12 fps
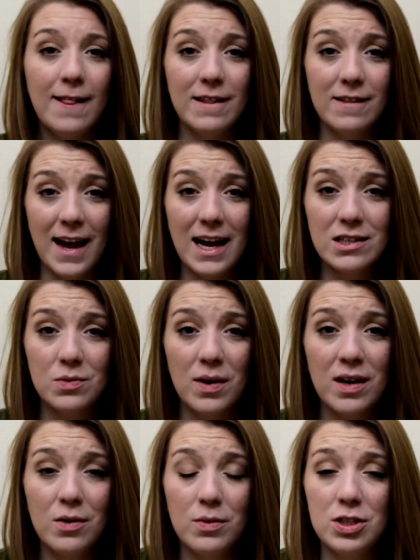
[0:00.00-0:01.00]
The last
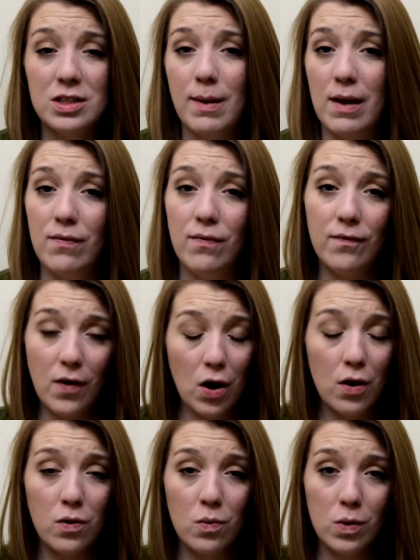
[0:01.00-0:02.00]
one, which is by
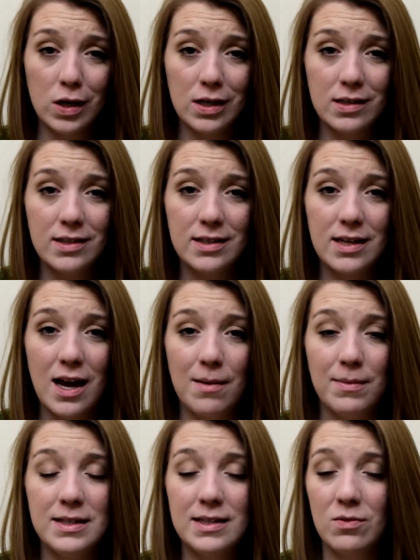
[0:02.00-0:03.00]
far the worst,
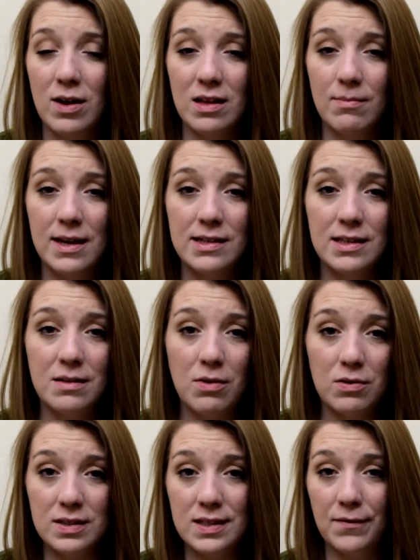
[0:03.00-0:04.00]
and it's the one that makes it the
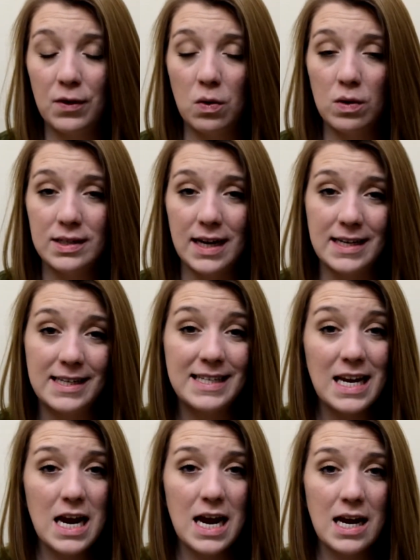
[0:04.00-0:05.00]
most difficult day to
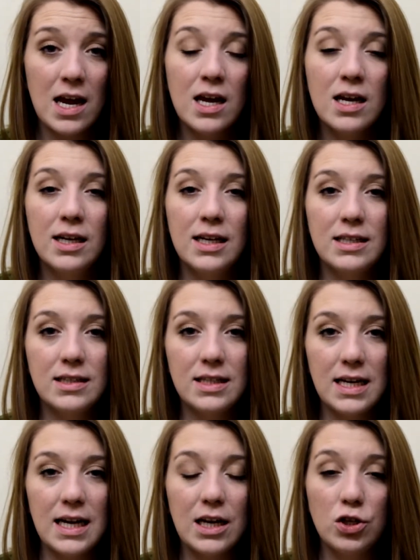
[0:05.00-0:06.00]
day, is
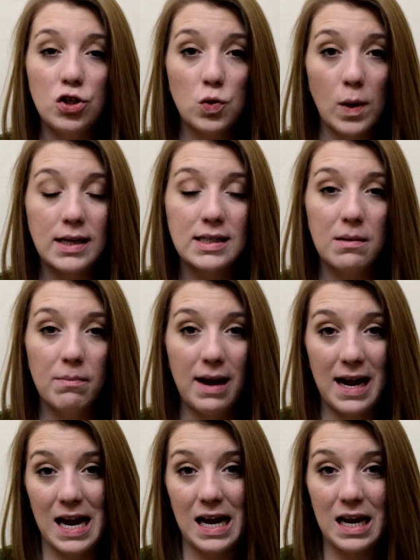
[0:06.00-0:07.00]
the joint
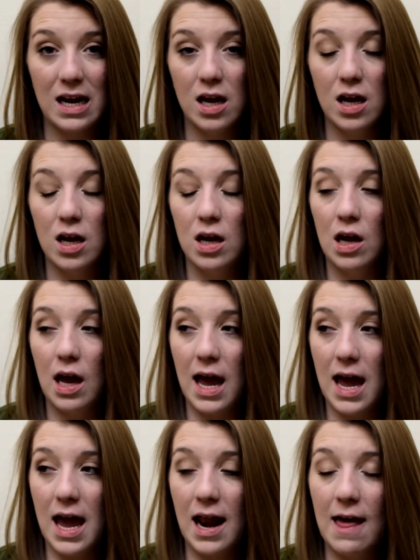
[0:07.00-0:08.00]
pain.
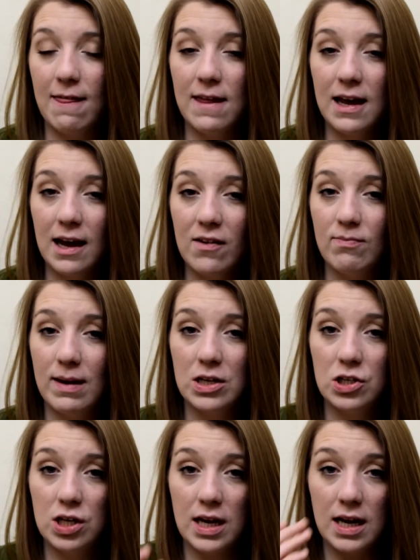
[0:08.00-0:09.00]
And I think I've
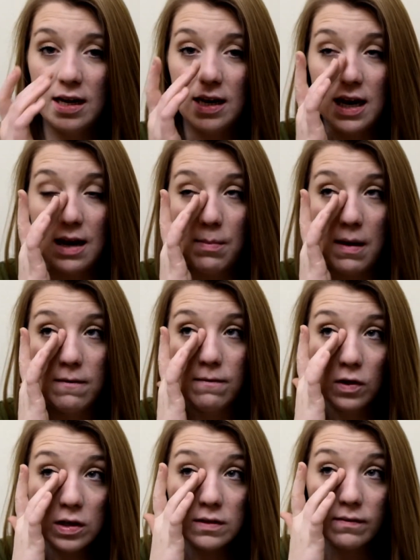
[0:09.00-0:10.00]
mentioned in my
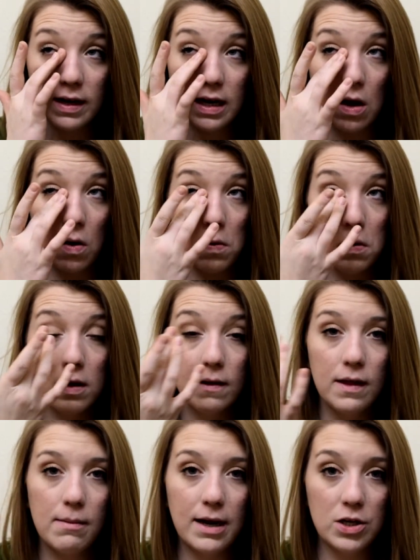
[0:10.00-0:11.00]
first video
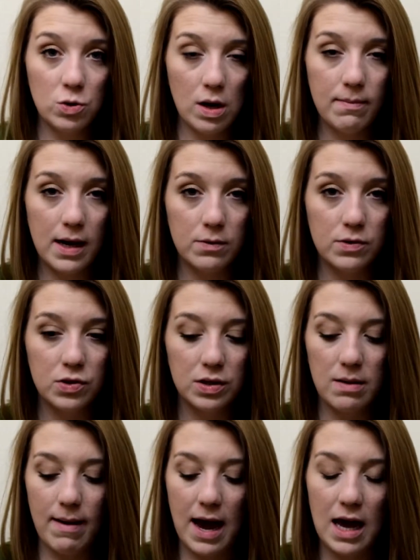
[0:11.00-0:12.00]
that my joint pain was
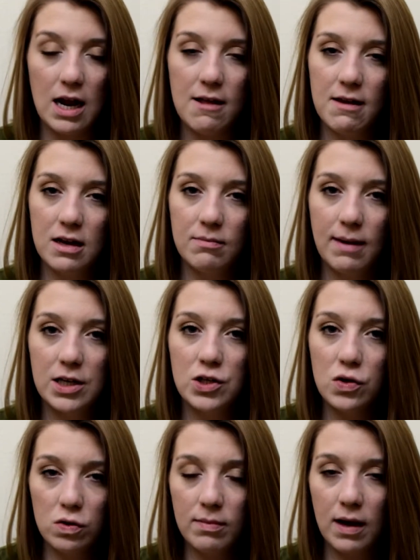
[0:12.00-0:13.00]
really bad, and then in my
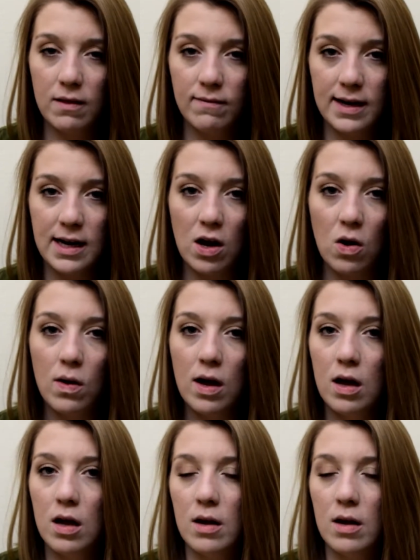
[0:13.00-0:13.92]
2-month video,